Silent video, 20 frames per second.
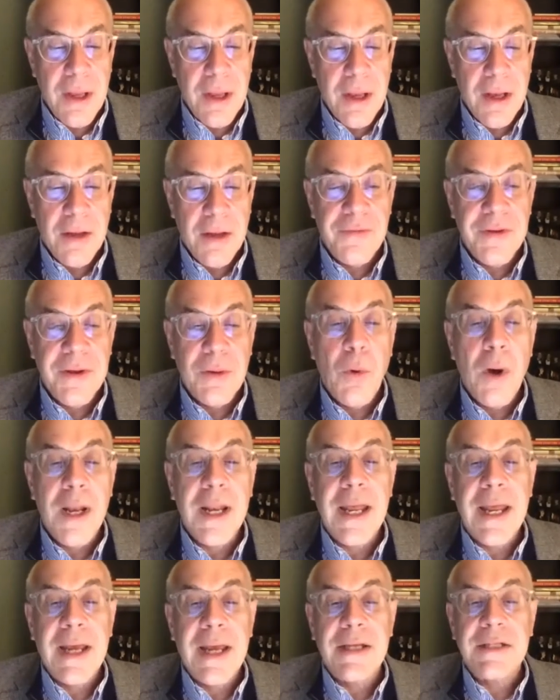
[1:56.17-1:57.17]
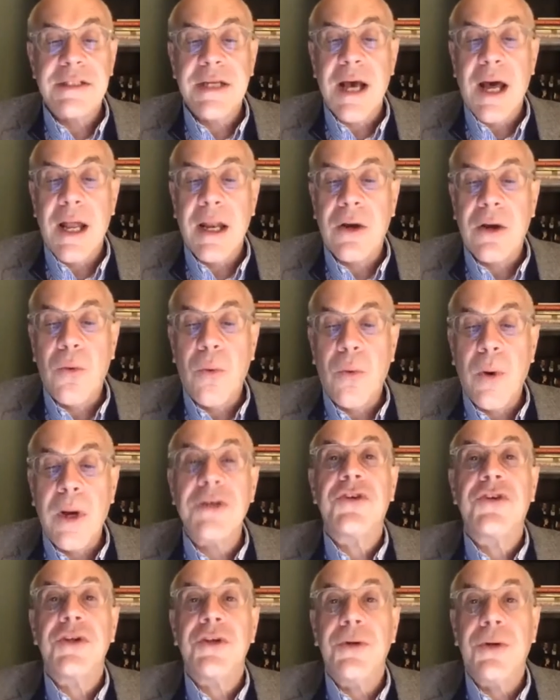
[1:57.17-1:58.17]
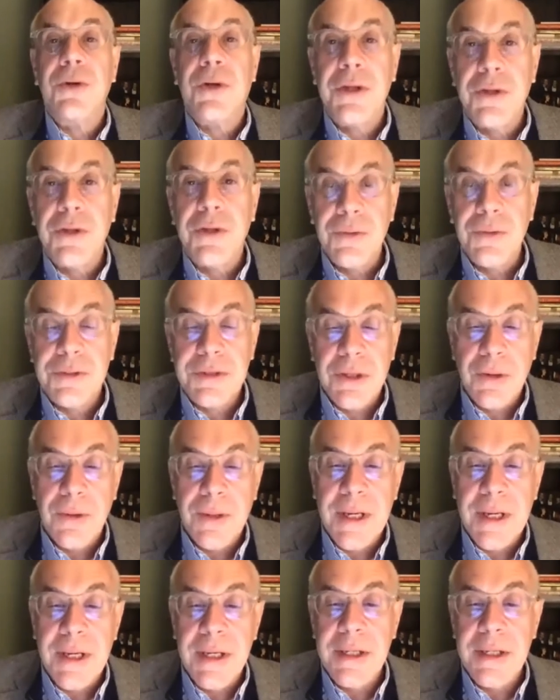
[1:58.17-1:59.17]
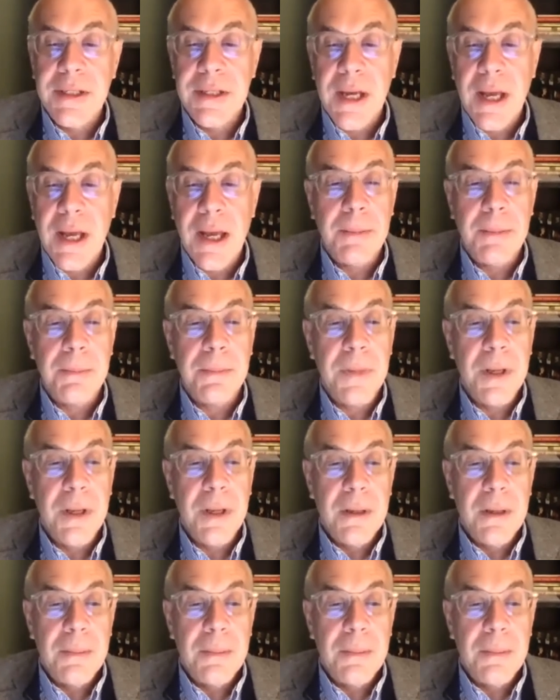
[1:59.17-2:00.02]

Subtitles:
If you want to ask Scott a question, you can do so at any time